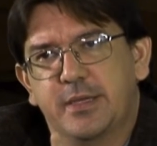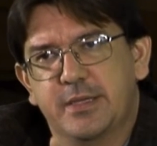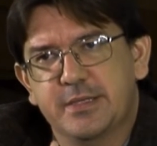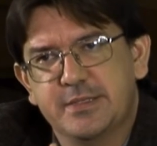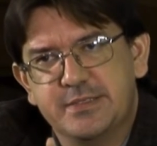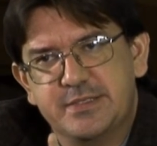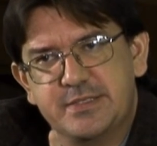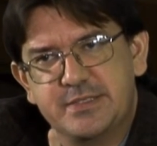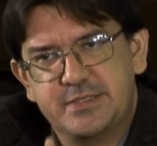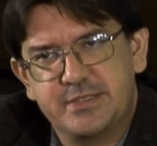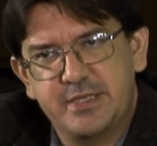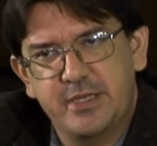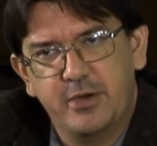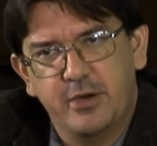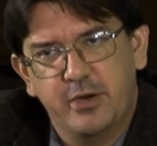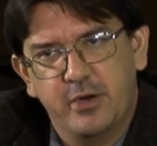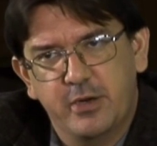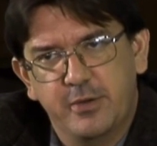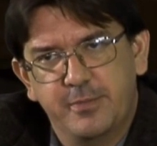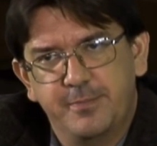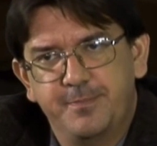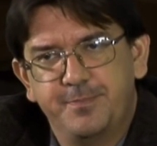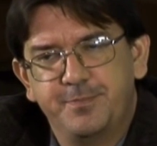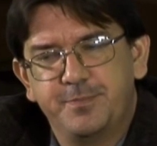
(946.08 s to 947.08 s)

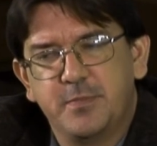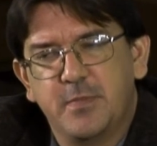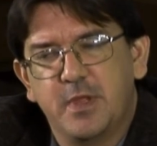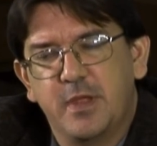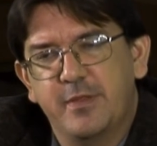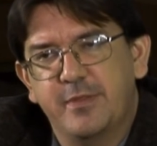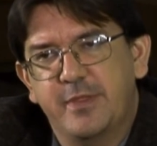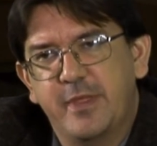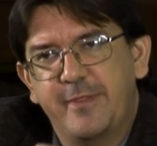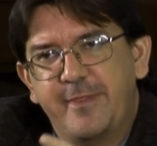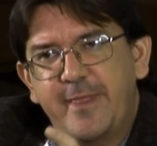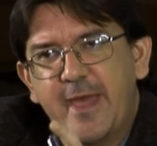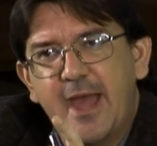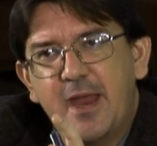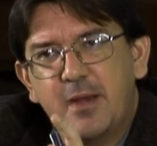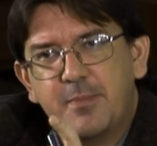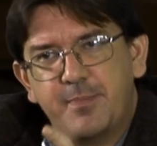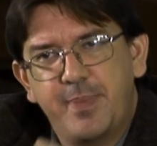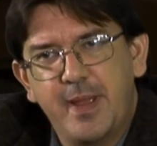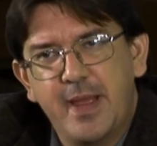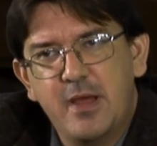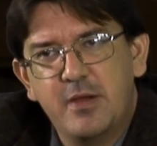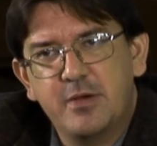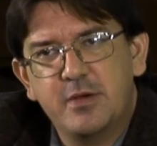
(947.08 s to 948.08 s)
consider
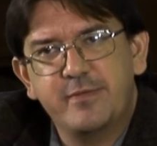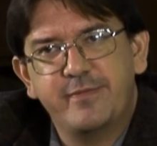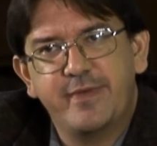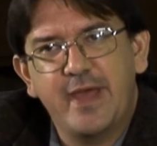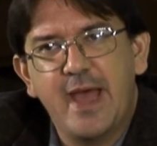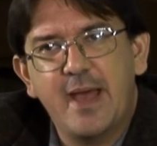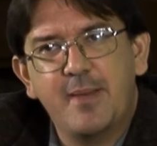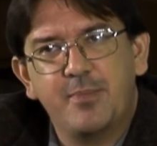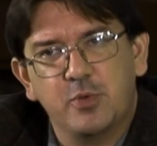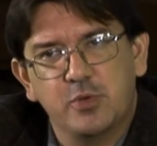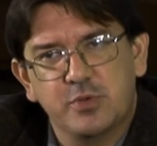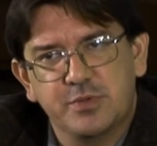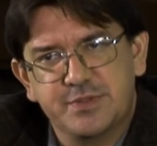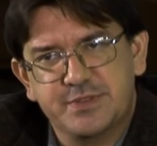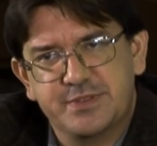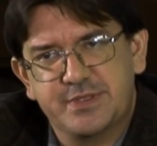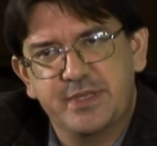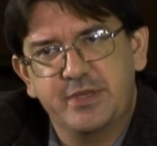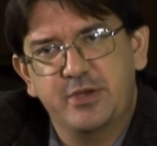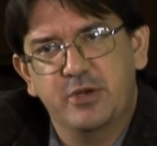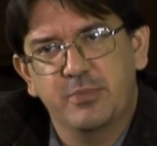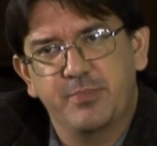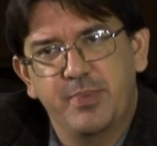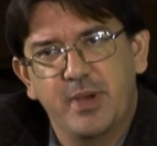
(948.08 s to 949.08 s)
that pound of
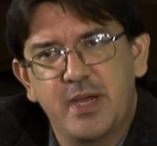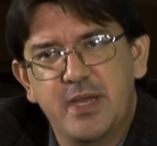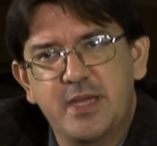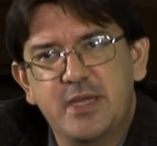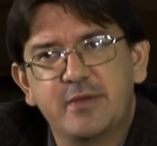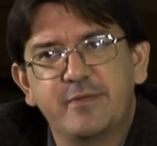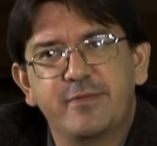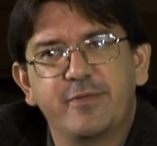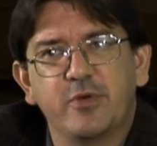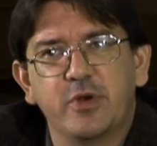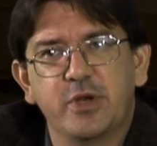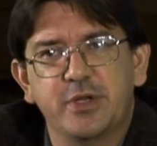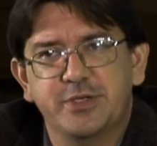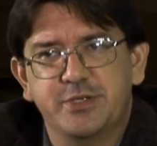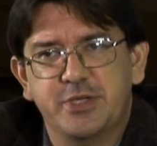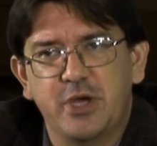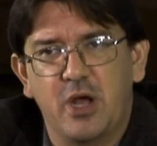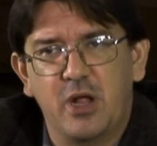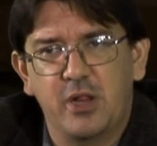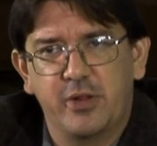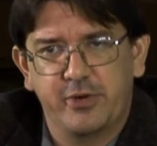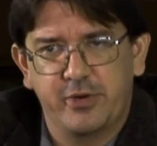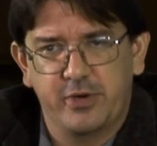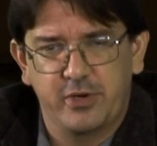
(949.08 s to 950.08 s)
apples that you're buying for $1
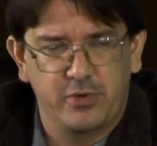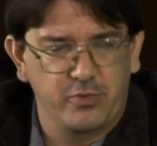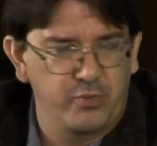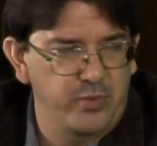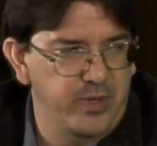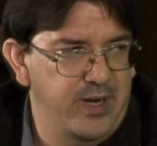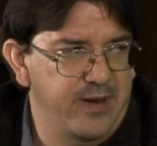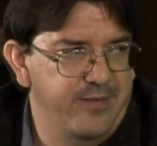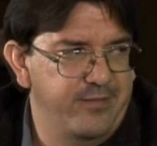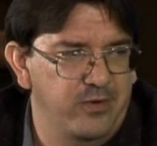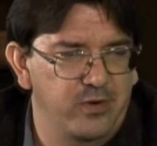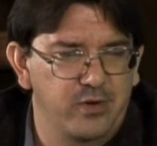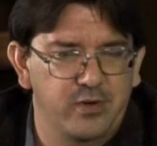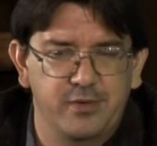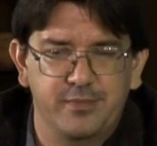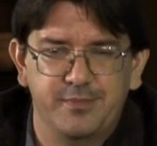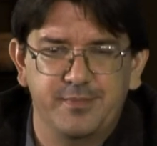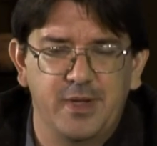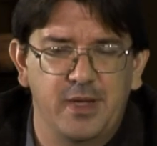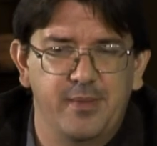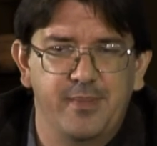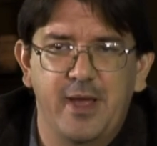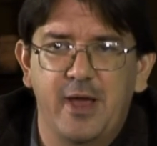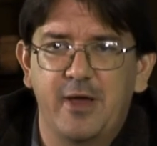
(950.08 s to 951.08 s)
or whatever
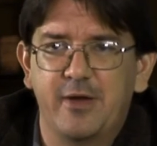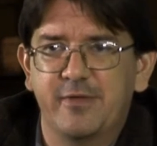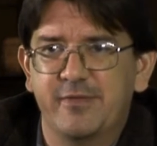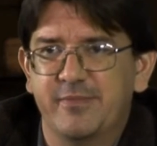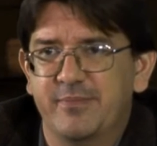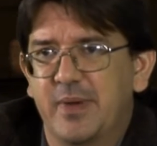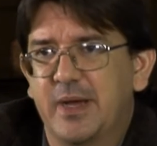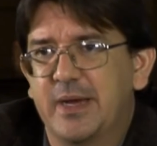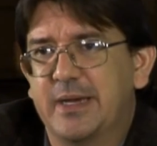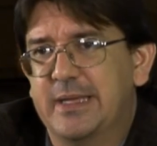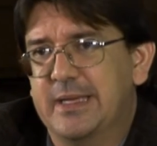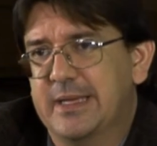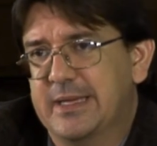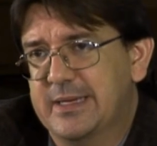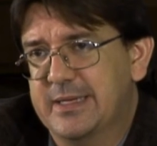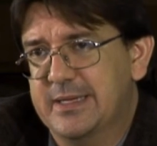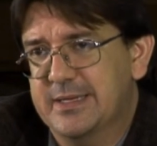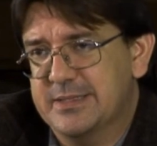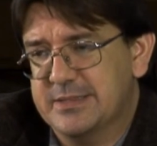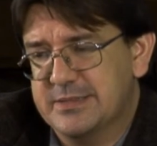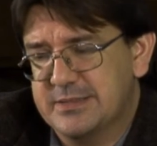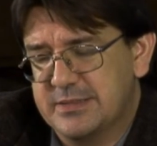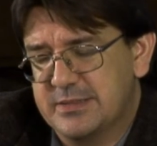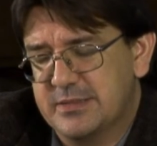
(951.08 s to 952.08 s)
amount of money it
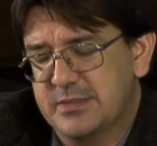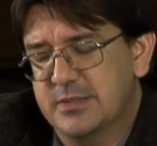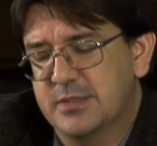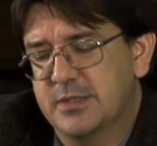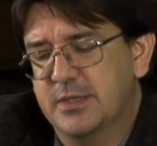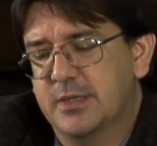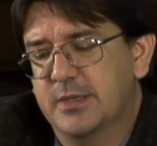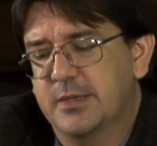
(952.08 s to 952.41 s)
is